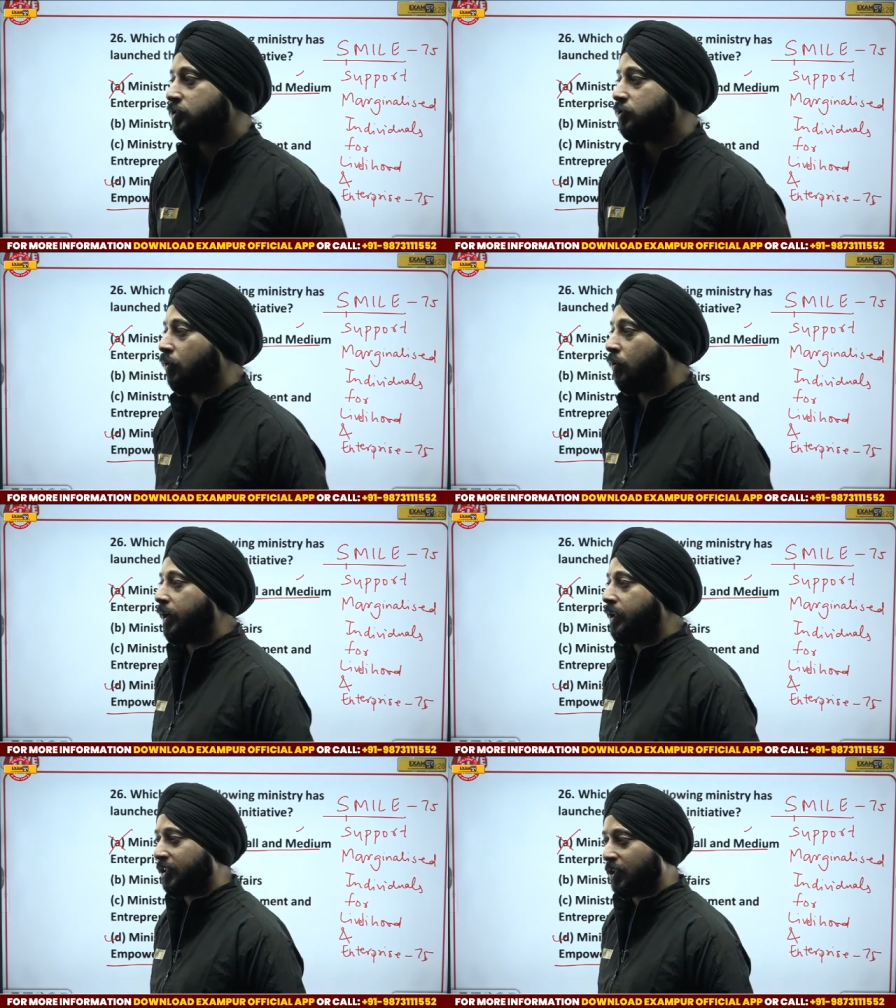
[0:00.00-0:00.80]
So
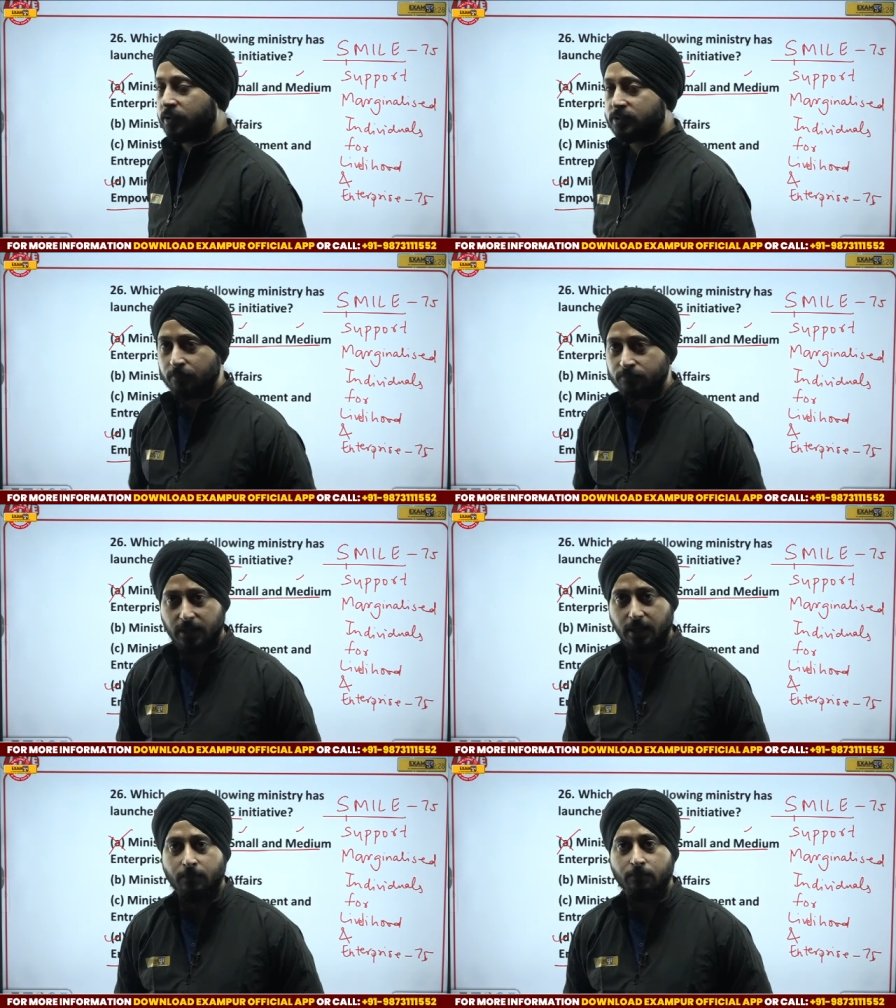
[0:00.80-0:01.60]
in other words, I'm say
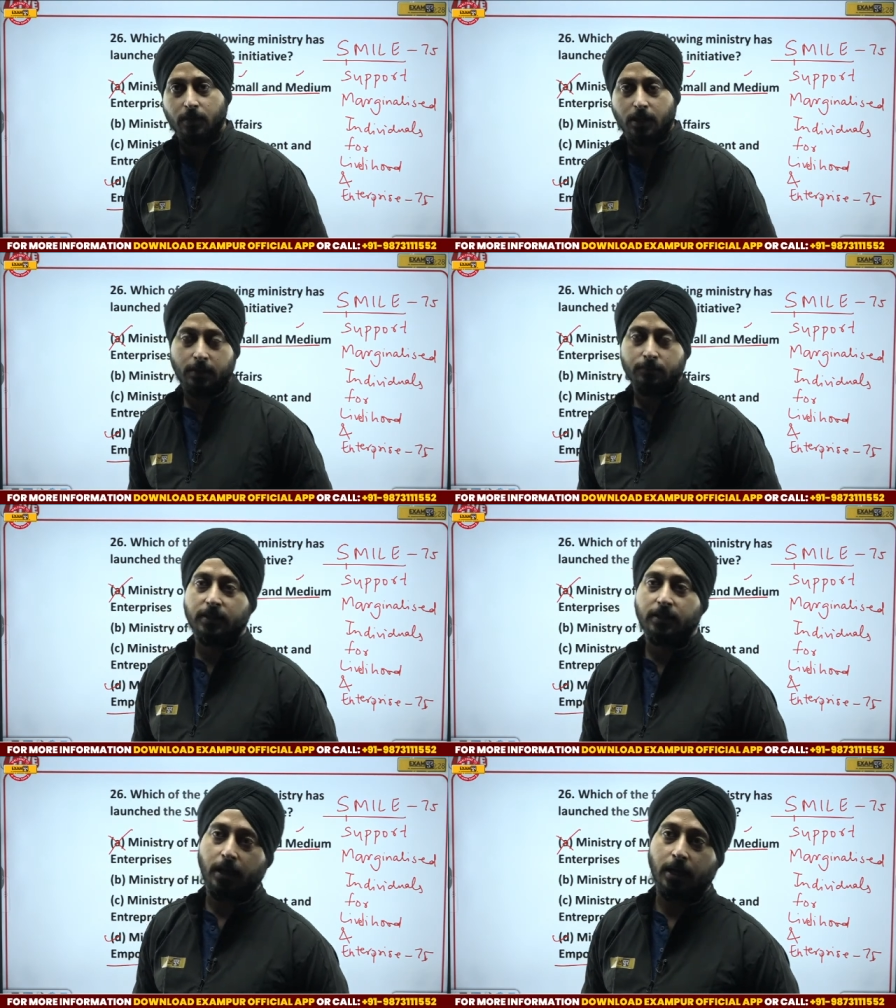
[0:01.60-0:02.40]
I'm I'm
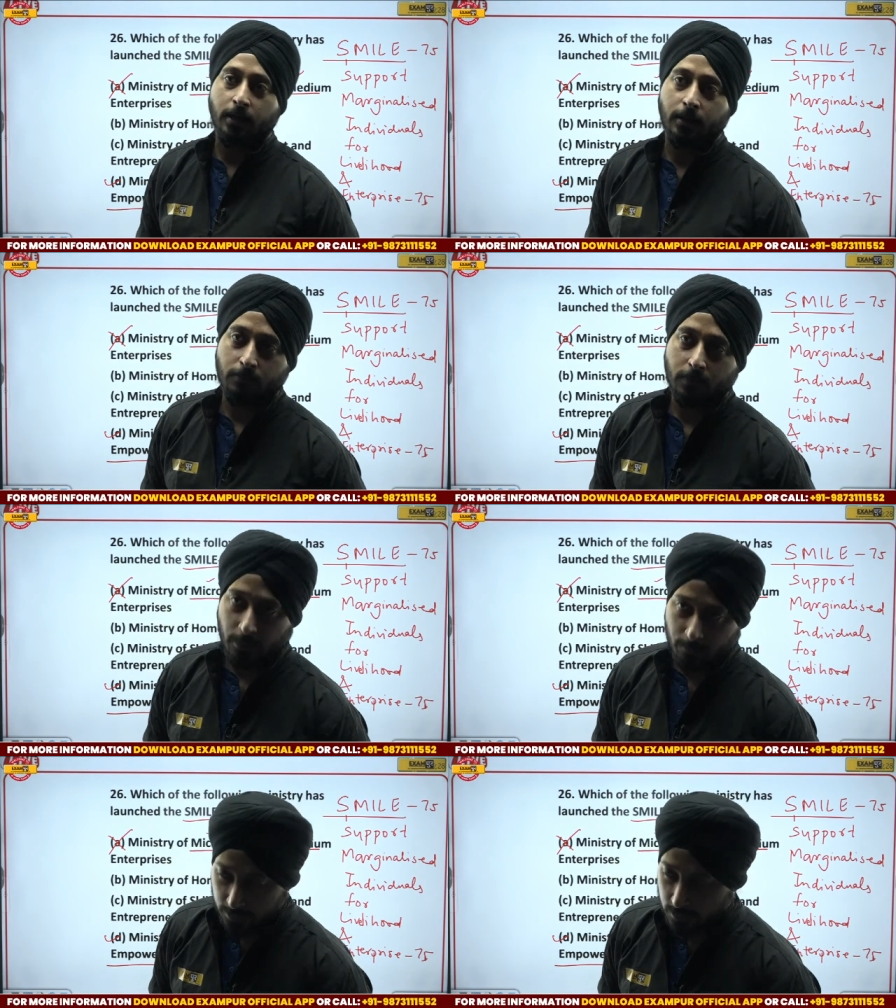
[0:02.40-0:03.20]
think um,
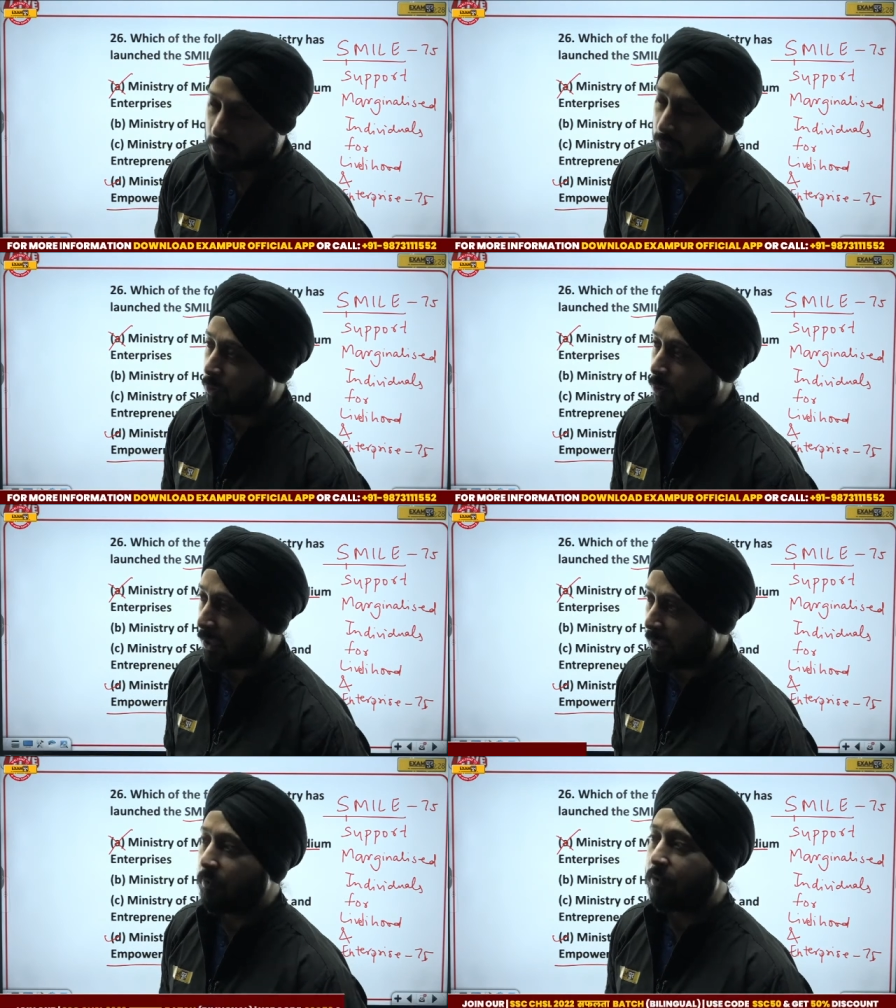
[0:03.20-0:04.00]
I'm like uh, your
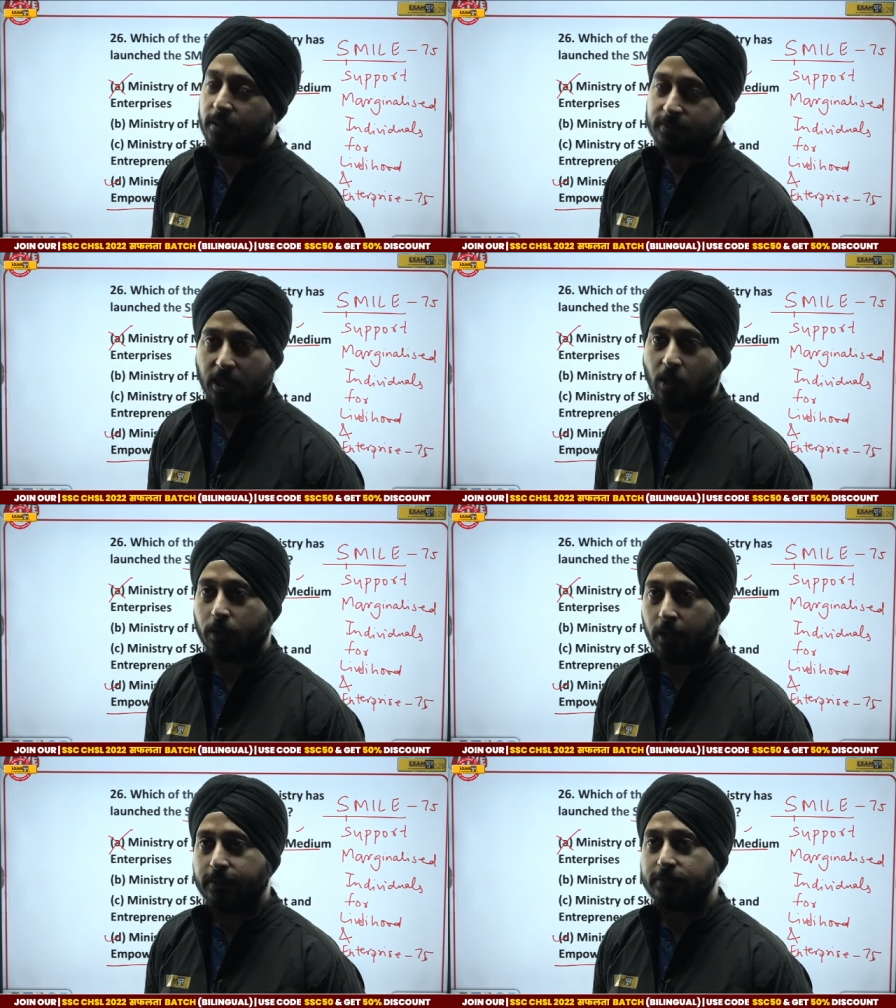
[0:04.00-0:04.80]
admit cards are out.
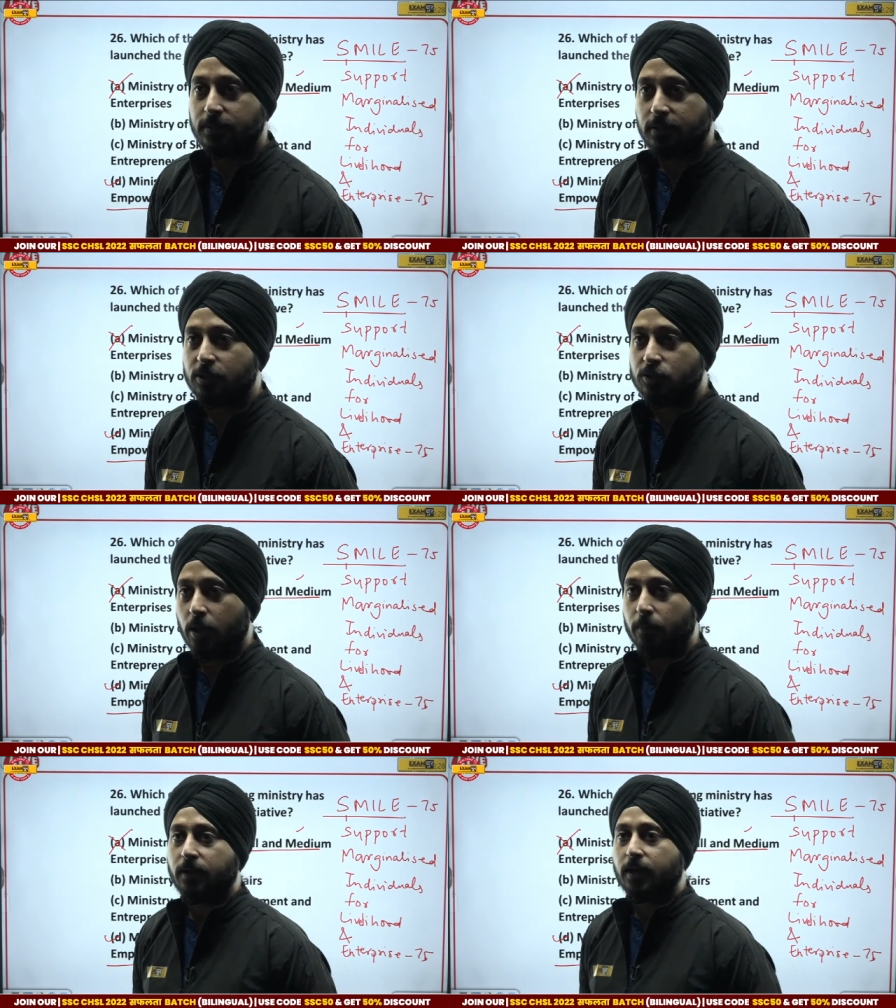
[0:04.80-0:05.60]
I guess your
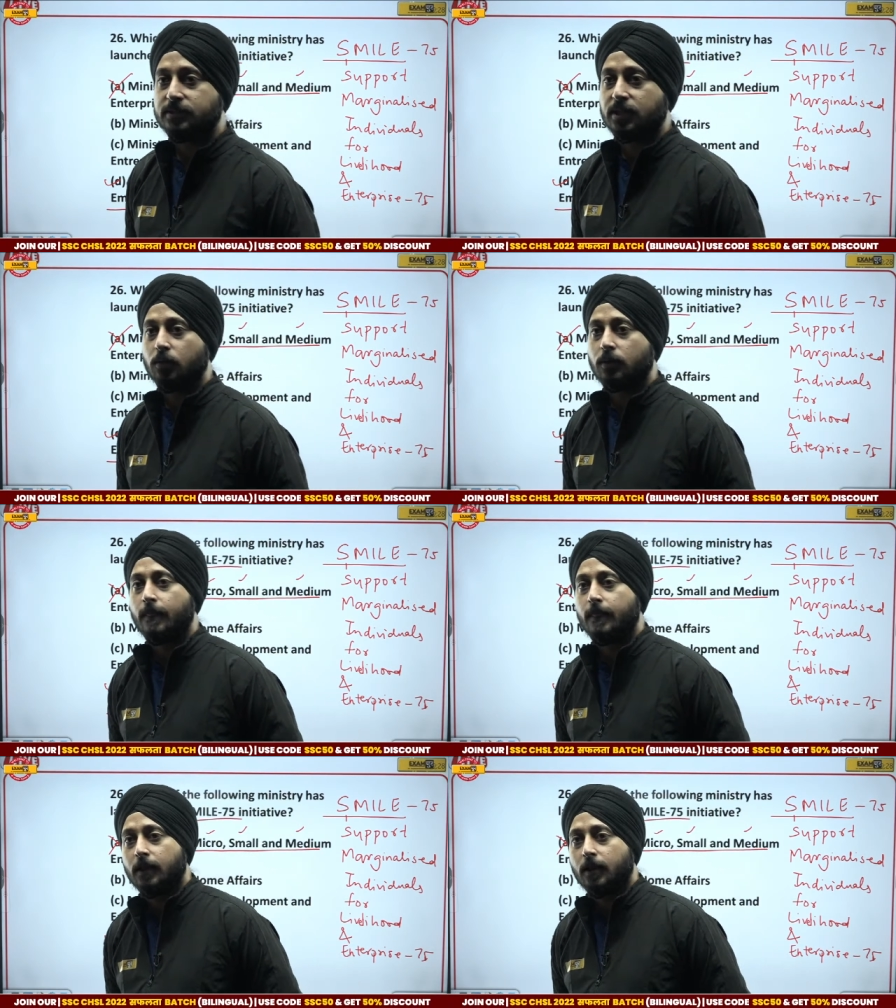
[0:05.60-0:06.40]
admit cards are out.
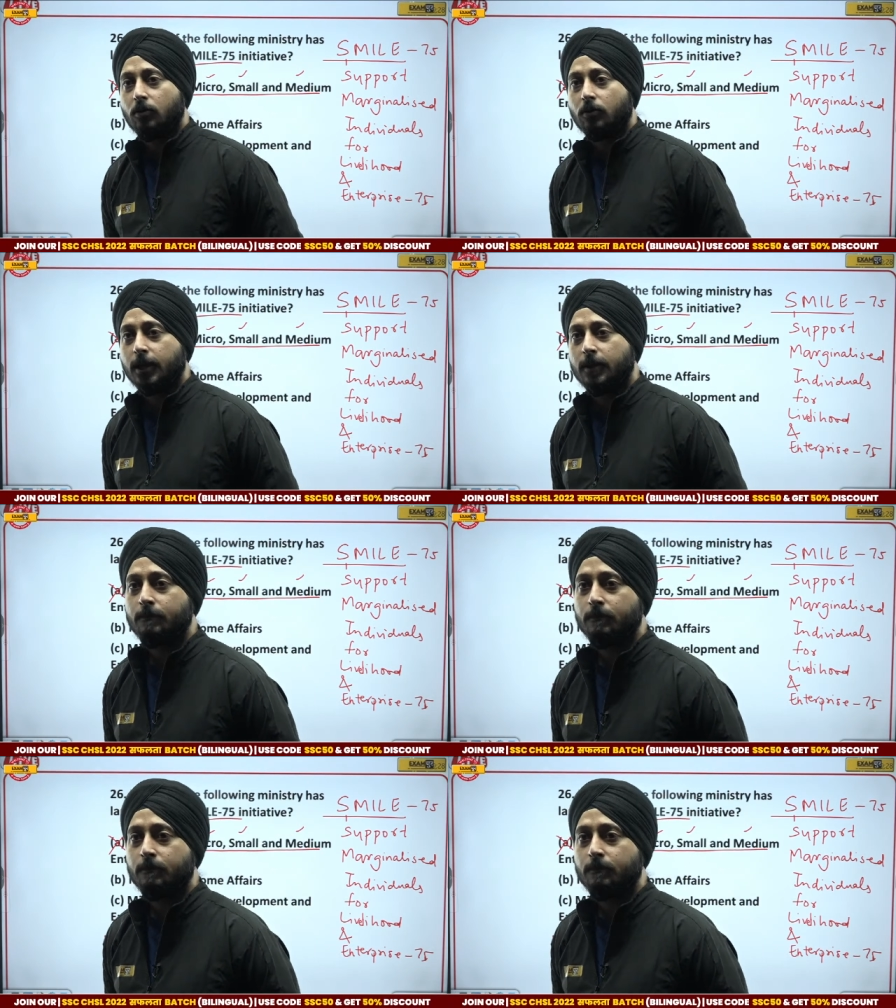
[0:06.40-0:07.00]
Okay. Uh,